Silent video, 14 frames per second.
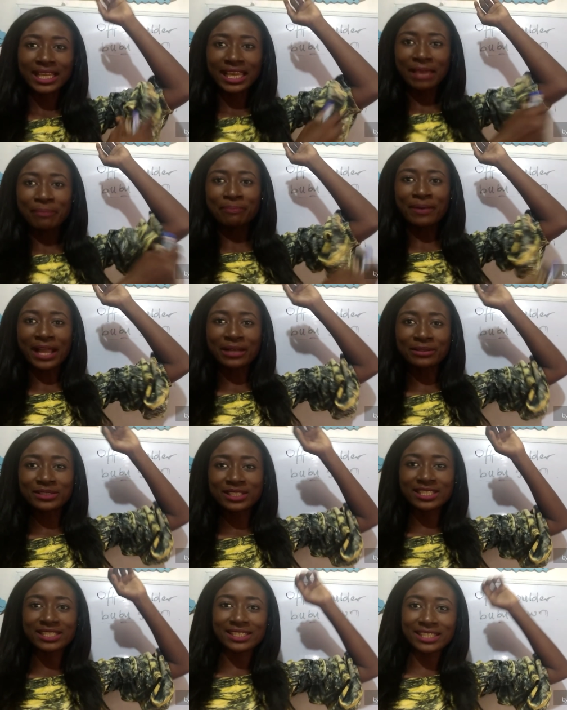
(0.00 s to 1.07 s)
a
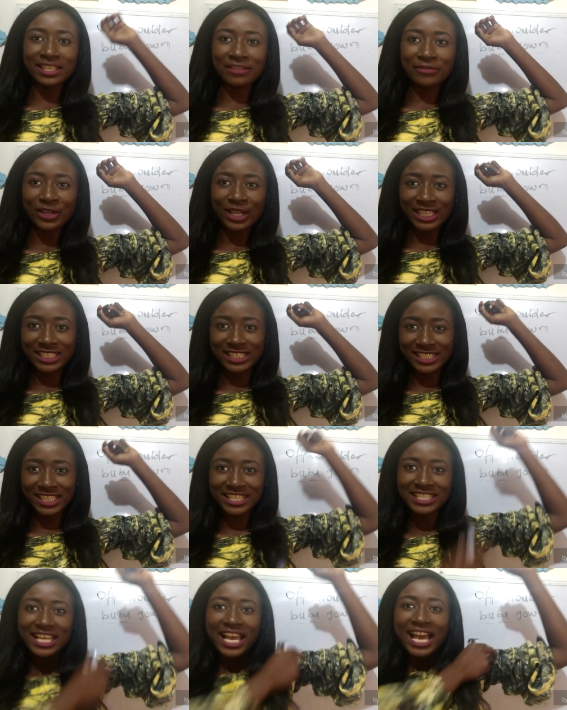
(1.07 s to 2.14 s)
balloon sleeve, you can
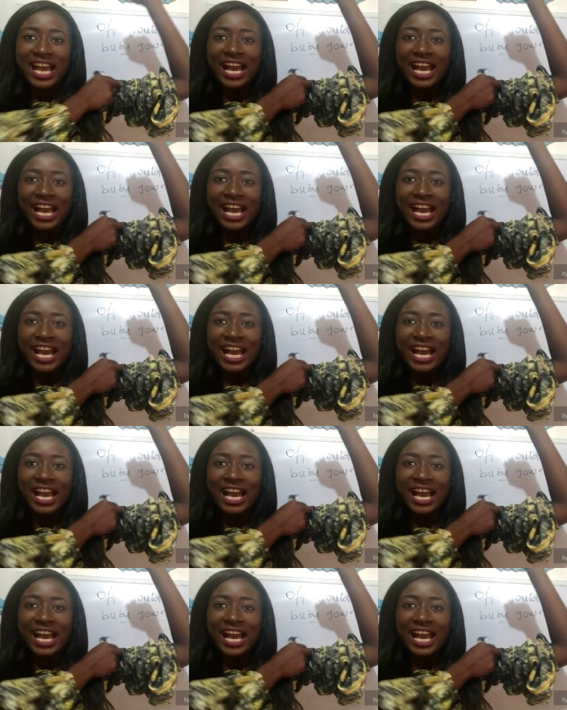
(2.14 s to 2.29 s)
see it,